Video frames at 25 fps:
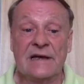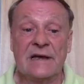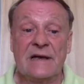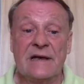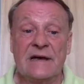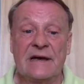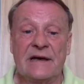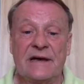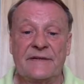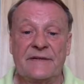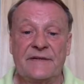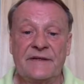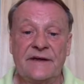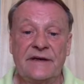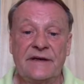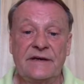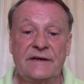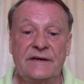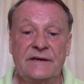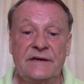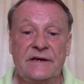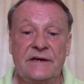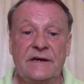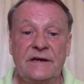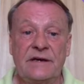And
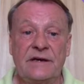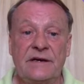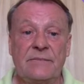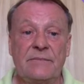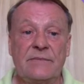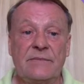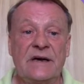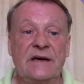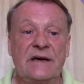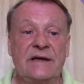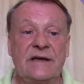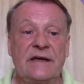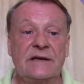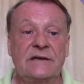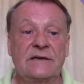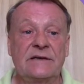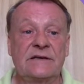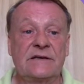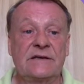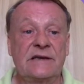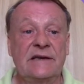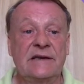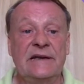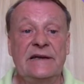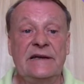then
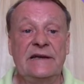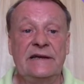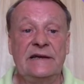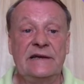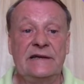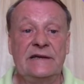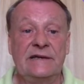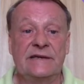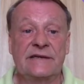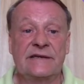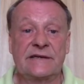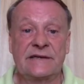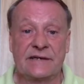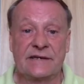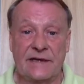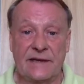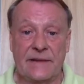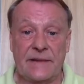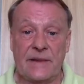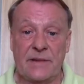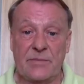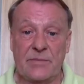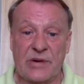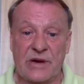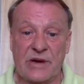against Leeds in
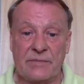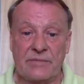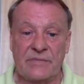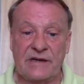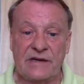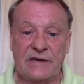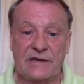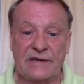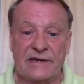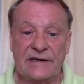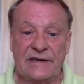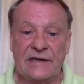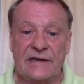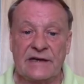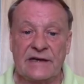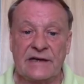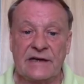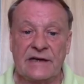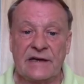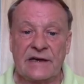the Premier League,